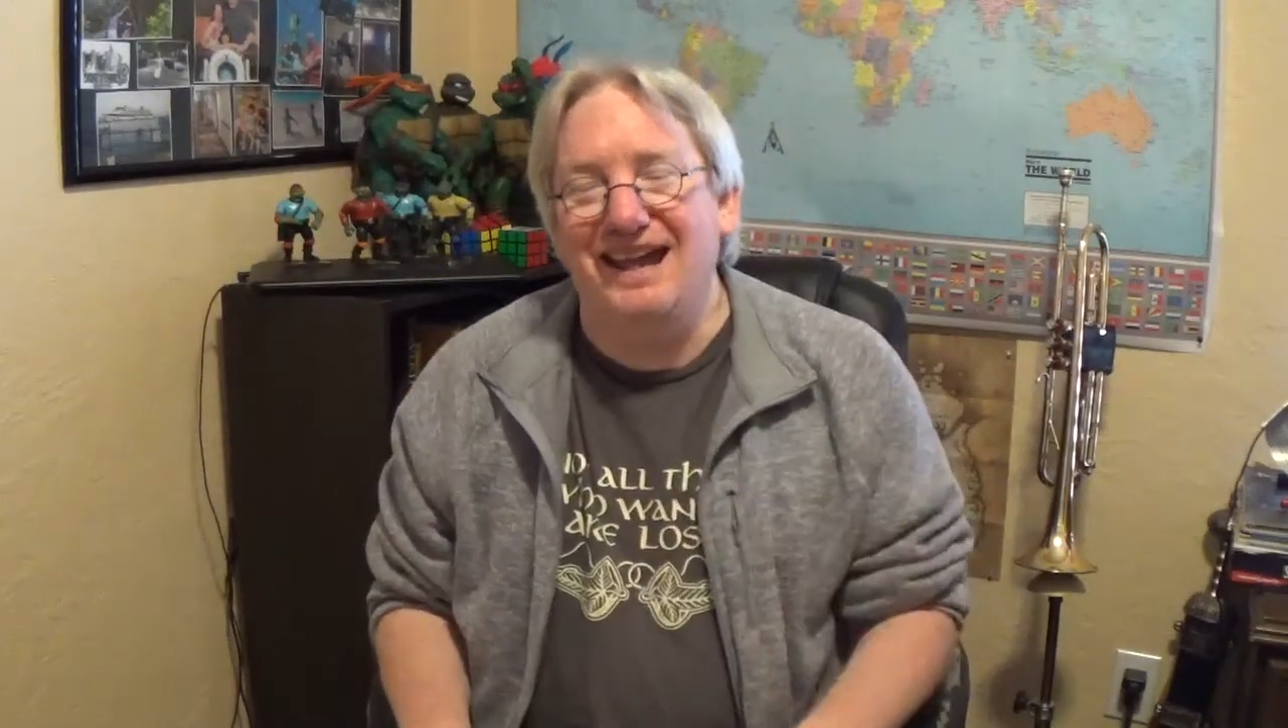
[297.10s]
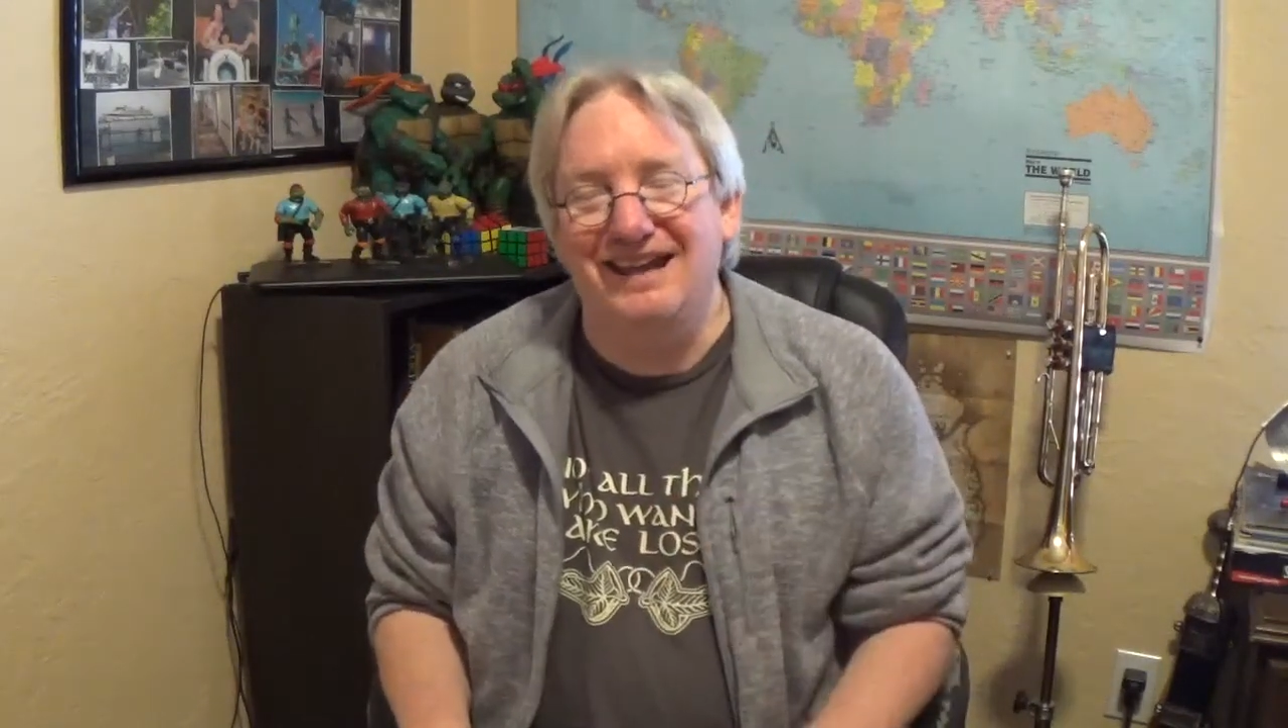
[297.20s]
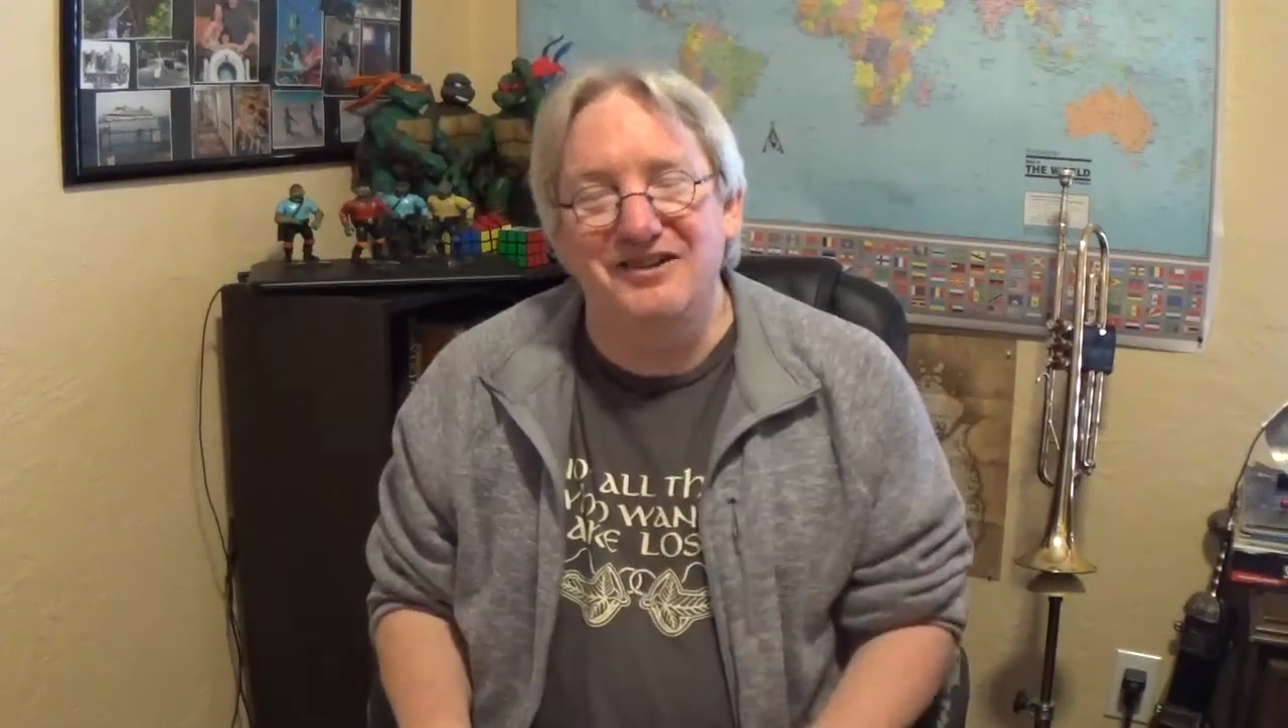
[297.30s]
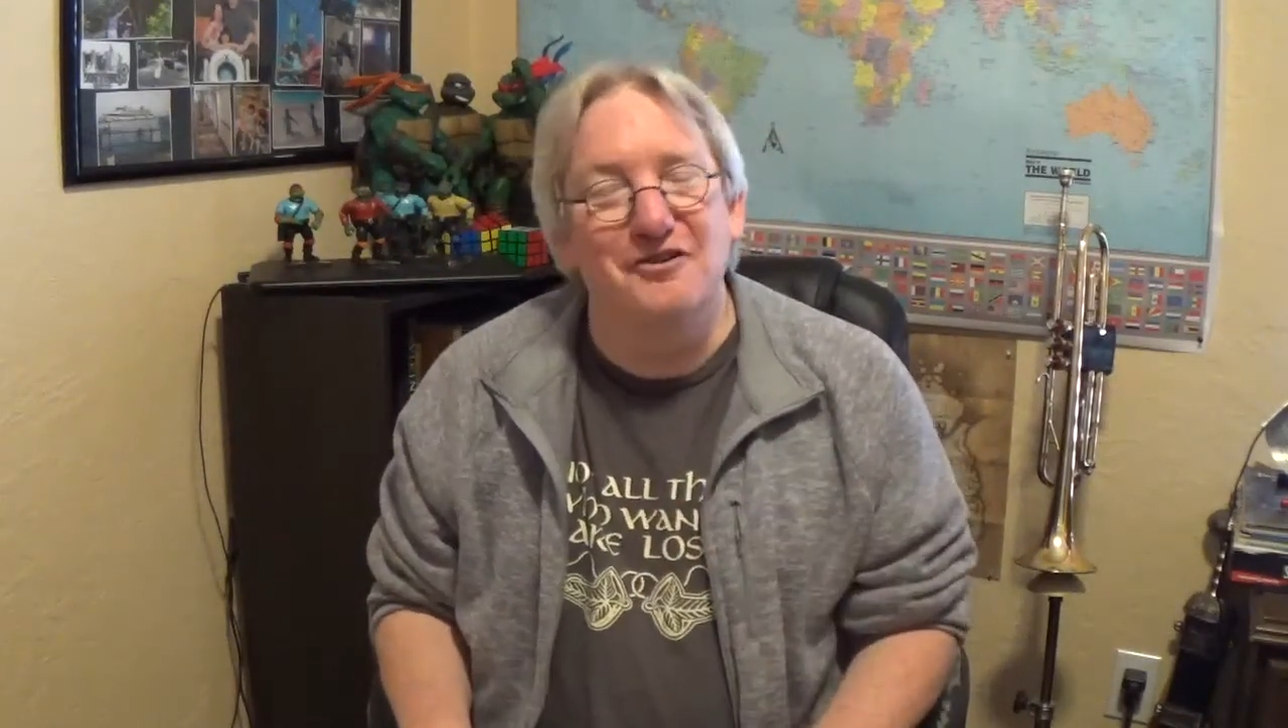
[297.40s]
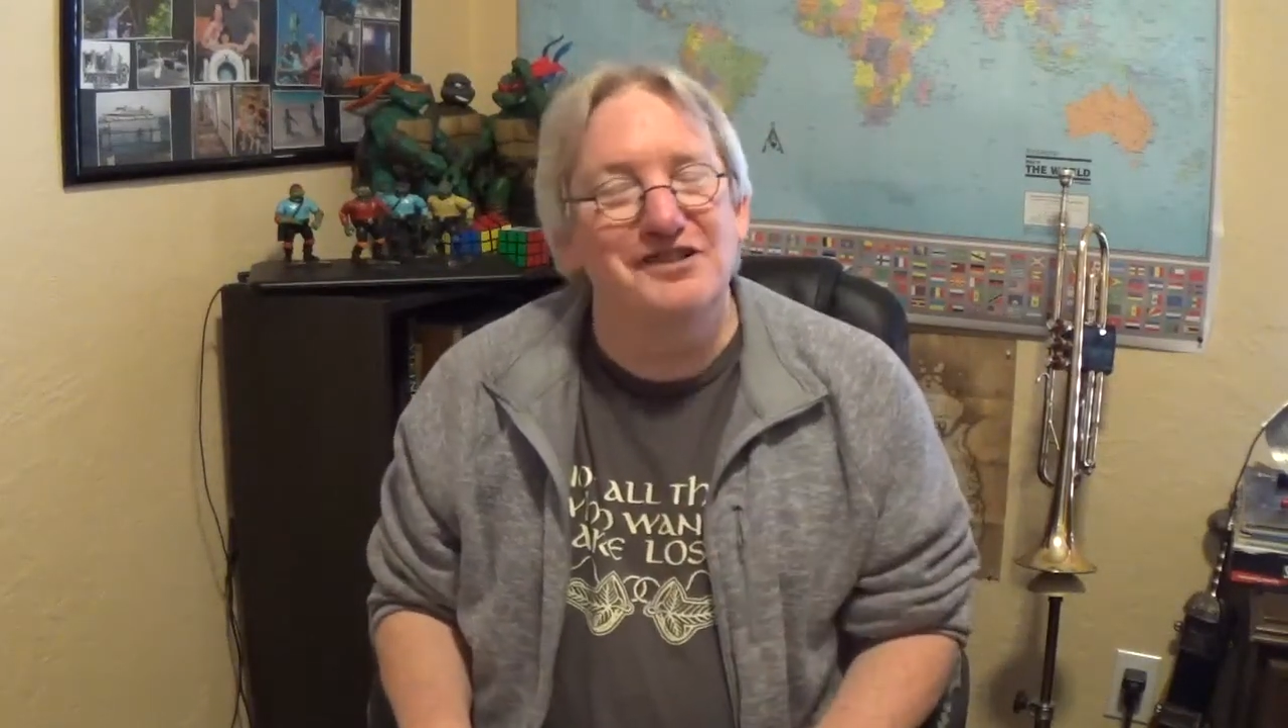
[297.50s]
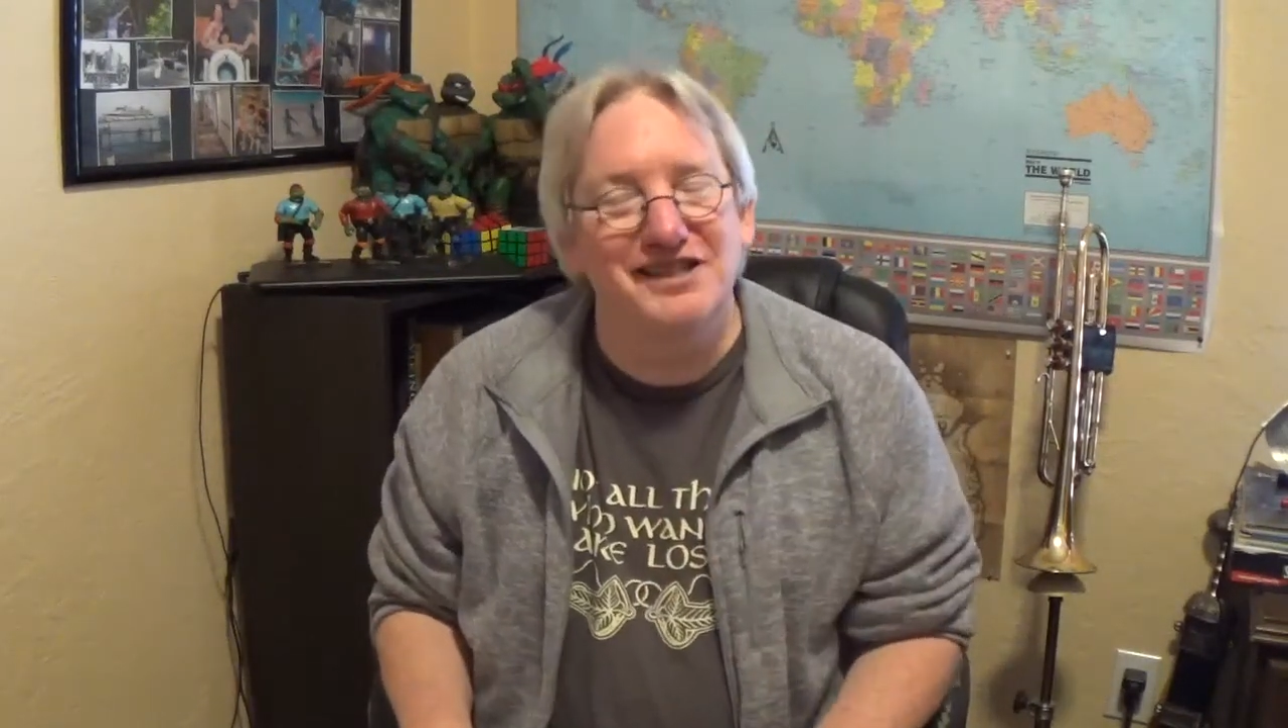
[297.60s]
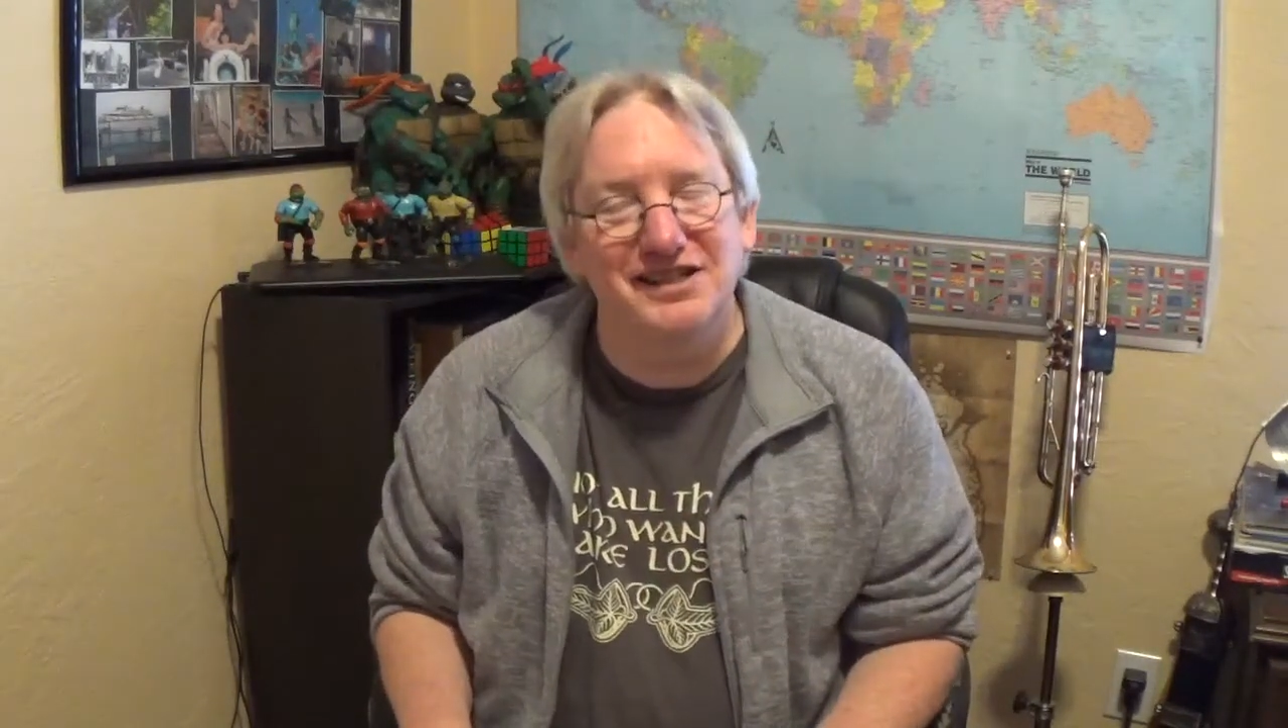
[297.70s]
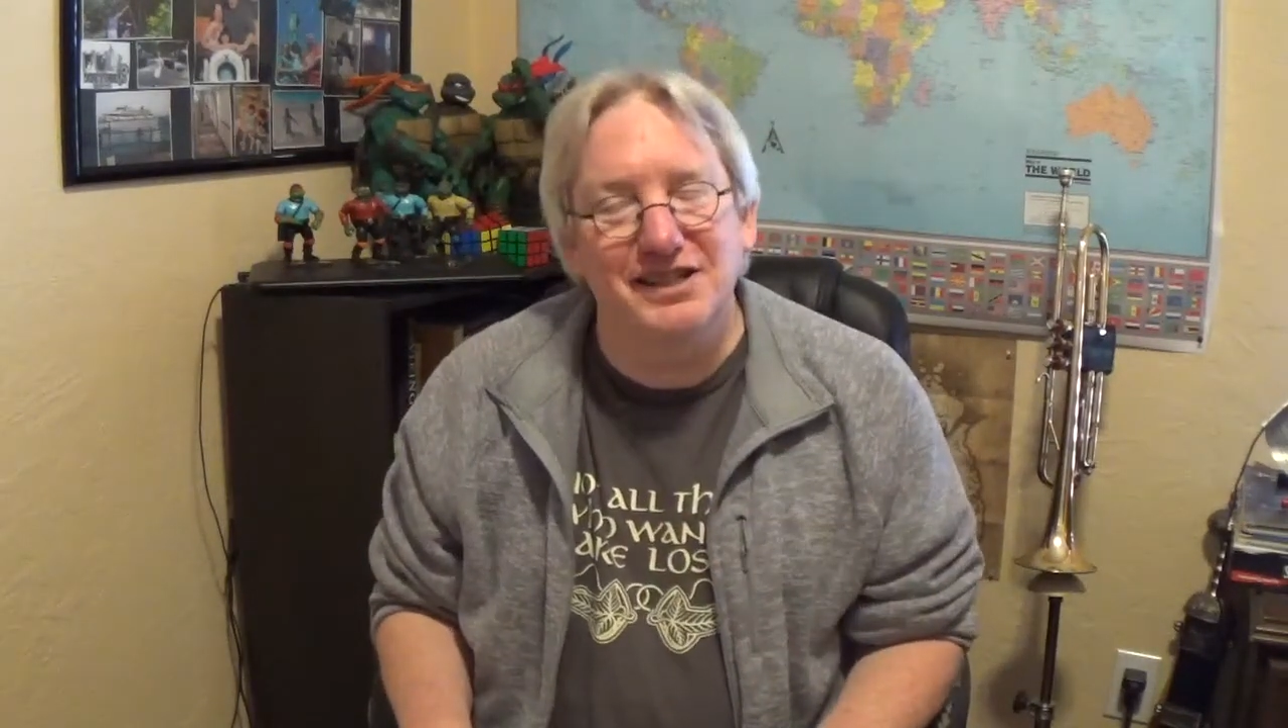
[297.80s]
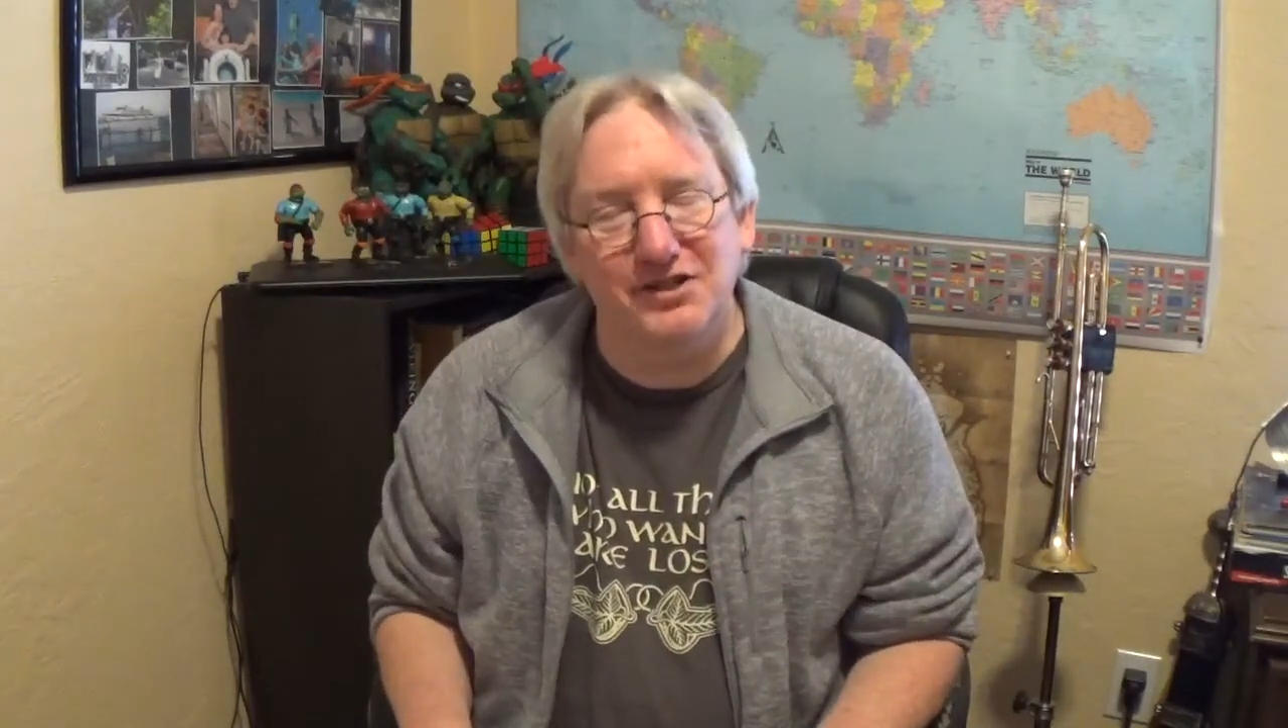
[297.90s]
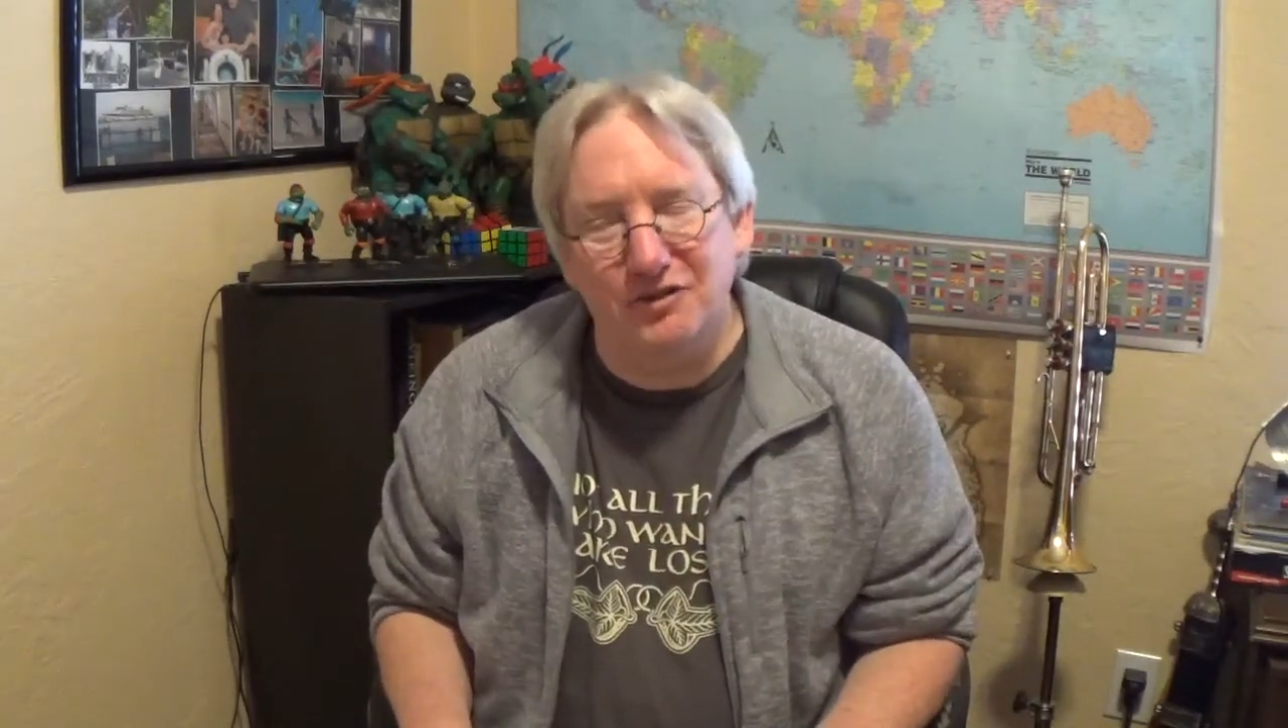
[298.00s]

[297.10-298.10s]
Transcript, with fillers: And Eurystheus says,